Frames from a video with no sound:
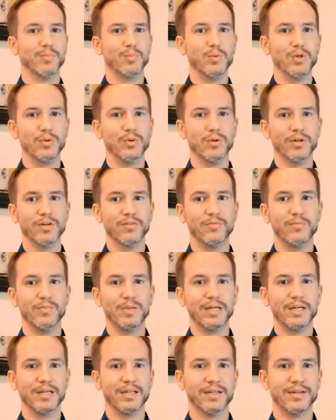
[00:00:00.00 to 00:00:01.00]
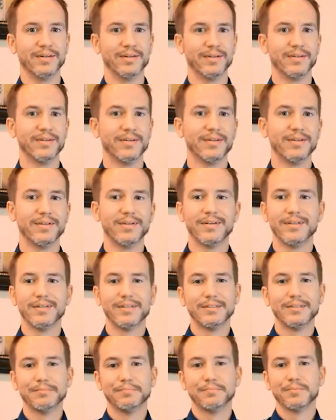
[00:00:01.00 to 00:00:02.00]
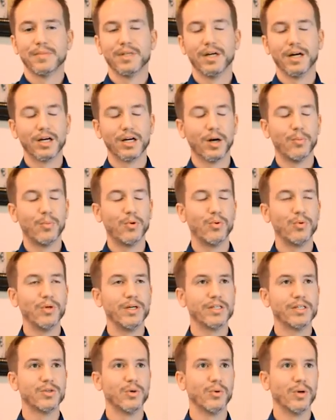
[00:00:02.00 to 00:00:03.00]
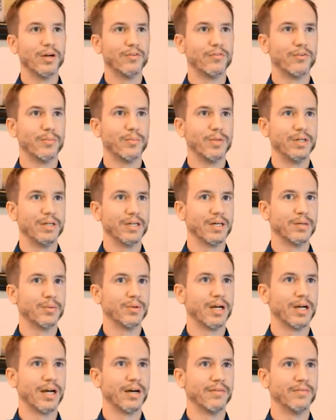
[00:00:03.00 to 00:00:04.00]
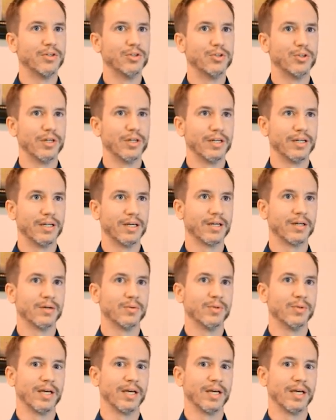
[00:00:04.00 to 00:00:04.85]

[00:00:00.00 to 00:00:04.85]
We would have been a couple weeks away from being able to have the training.